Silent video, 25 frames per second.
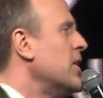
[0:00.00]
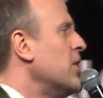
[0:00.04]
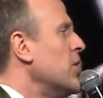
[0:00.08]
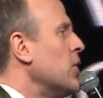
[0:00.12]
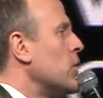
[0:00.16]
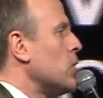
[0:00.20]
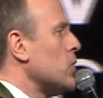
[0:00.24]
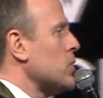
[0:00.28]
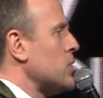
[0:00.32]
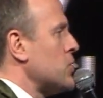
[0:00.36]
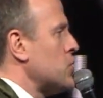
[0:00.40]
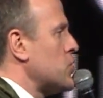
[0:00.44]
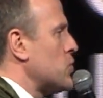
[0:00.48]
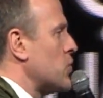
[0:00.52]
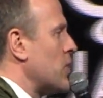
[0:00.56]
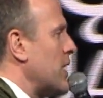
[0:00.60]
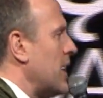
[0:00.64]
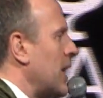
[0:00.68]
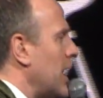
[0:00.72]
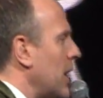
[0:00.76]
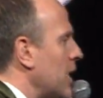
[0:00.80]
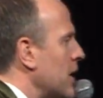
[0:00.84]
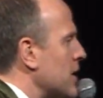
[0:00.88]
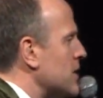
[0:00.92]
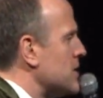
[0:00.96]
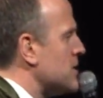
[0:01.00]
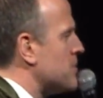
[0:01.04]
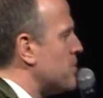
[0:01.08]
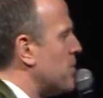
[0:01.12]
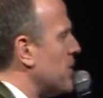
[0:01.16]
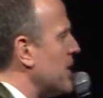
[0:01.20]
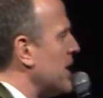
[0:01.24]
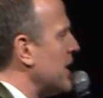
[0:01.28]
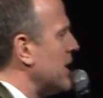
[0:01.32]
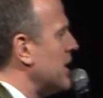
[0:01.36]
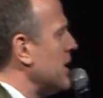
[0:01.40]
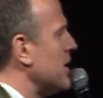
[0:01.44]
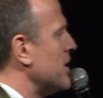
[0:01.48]
Australians
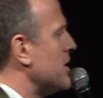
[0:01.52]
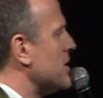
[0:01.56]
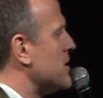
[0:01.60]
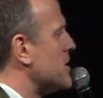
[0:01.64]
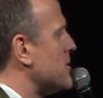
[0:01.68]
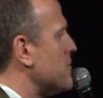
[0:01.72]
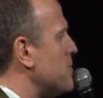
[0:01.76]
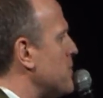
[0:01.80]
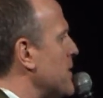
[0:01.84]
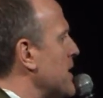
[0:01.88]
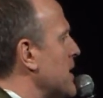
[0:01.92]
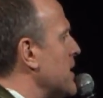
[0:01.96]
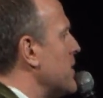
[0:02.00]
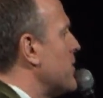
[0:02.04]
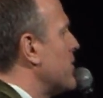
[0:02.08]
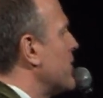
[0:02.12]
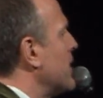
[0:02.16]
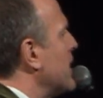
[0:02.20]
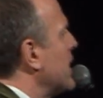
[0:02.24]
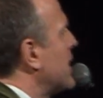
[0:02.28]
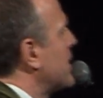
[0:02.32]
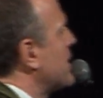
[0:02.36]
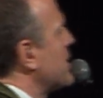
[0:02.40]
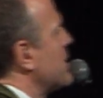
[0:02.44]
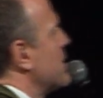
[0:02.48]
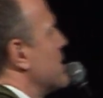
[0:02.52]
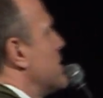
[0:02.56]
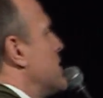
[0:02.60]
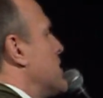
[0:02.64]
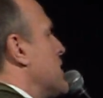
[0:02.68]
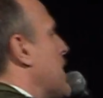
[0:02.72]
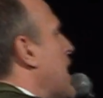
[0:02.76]
breaking the speed record,